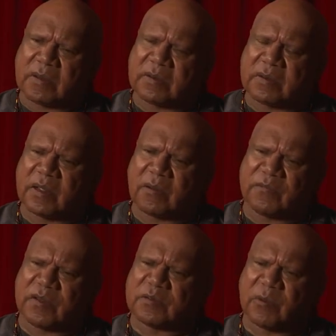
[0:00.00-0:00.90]
Neil
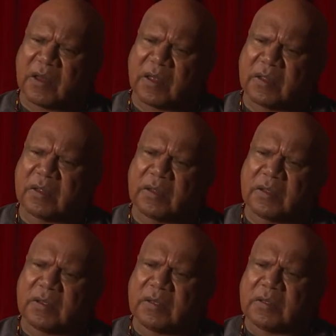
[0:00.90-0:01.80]
Finn's brother.
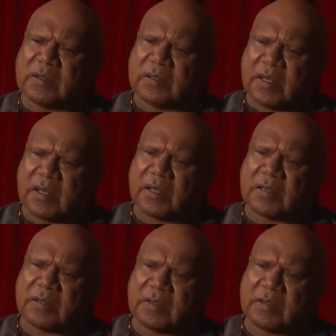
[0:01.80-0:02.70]
Yeah,
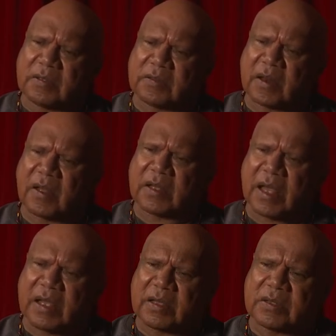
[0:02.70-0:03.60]
is that
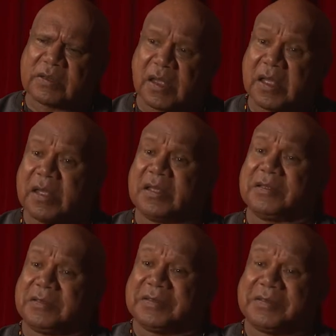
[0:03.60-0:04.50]
okay? I said, yeah,
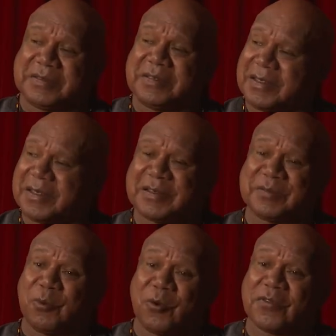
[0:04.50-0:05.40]
it's
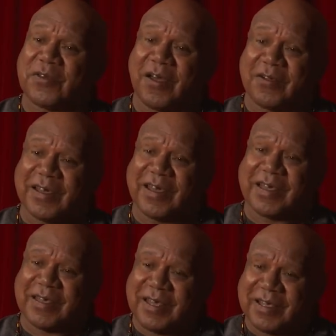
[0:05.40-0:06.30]
more than
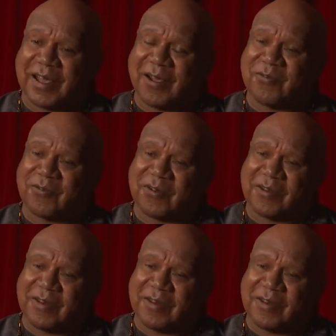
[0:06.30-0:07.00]
okay, go for it.